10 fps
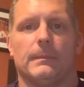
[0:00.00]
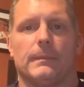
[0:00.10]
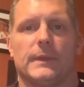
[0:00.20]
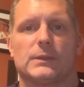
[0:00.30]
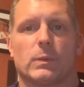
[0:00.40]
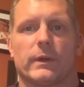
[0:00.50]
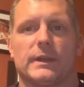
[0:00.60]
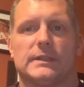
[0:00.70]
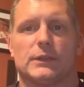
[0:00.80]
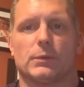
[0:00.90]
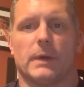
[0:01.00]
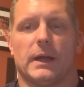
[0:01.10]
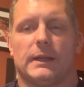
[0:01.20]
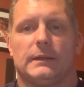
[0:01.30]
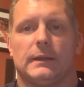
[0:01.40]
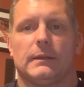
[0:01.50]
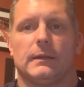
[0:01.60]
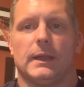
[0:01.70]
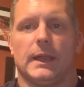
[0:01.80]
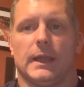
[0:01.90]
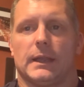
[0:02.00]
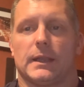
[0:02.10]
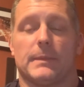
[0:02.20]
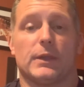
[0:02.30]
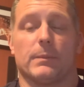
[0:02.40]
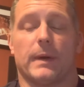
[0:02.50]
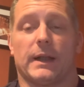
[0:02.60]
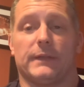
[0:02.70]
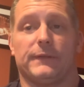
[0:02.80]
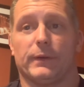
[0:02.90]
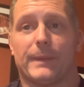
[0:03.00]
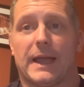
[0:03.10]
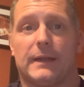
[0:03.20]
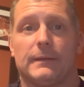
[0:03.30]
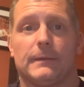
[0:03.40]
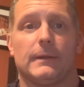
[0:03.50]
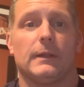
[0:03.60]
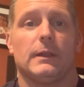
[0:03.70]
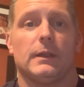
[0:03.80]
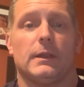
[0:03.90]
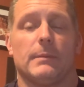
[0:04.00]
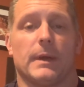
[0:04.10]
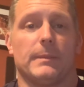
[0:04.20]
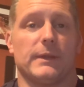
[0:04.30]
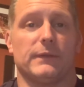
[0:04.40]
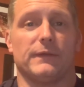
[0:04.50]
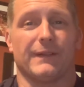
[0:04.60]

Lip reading: This worry is in your mind and it can make your body feel bad. It might make you feel